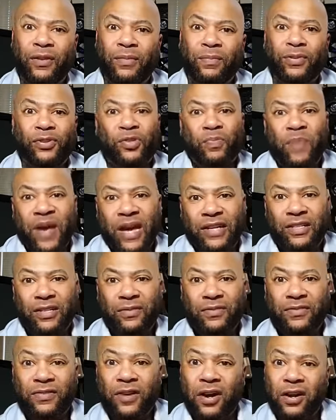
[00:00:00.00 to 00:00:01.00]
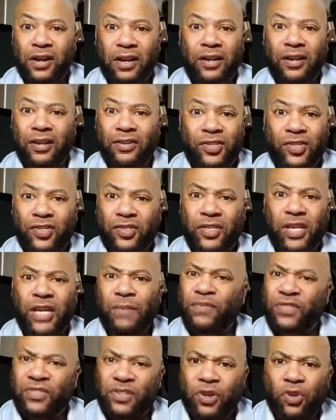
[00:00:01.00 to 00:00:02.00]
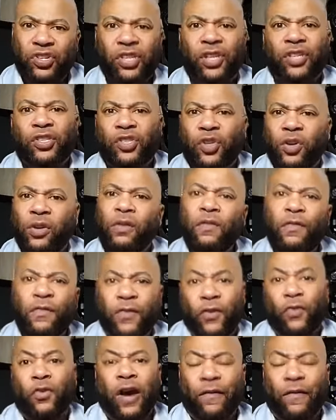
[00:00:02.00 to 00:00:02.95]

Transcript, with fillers: perspectives on it and just keep searching until you with